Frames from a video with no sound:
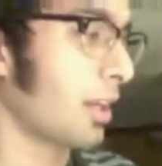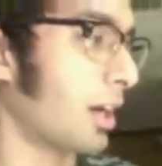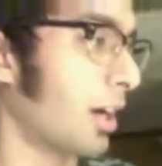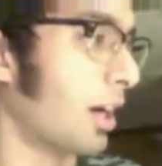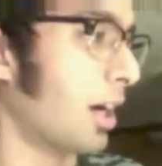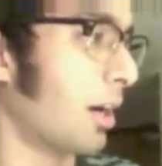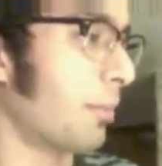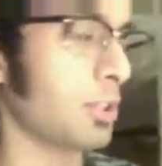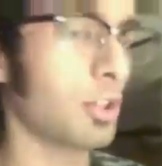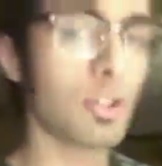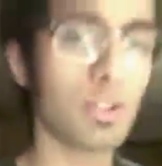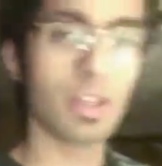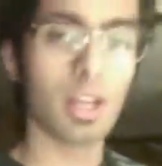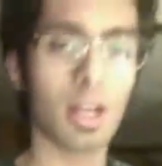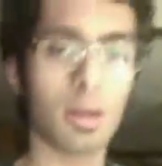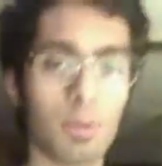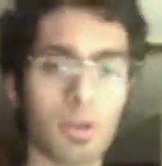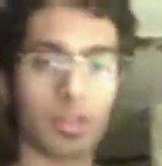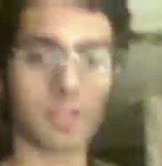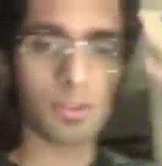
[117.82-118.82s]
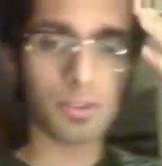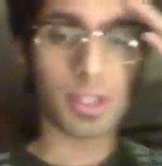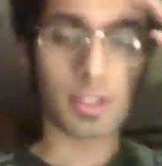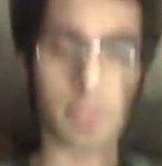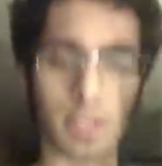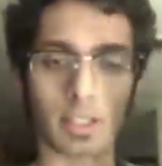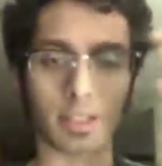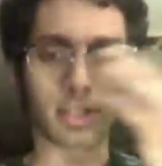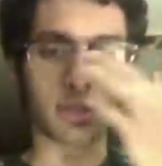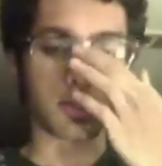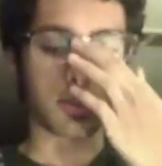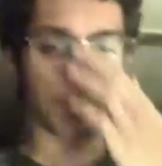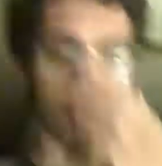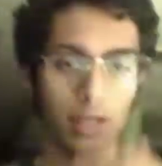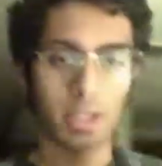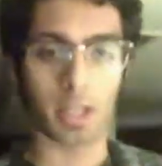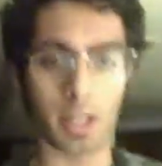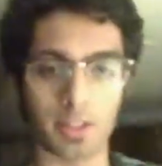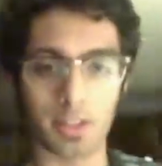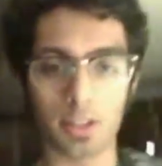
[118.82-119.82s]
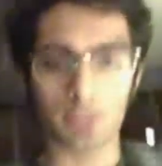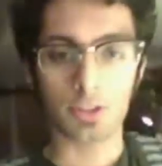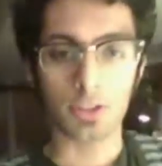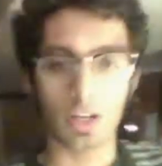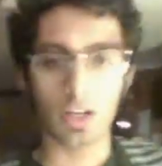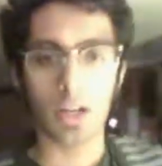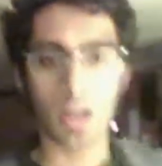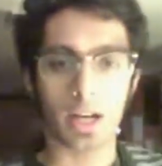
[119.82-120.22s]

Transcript: Usually I wouldn't do things like this, but this year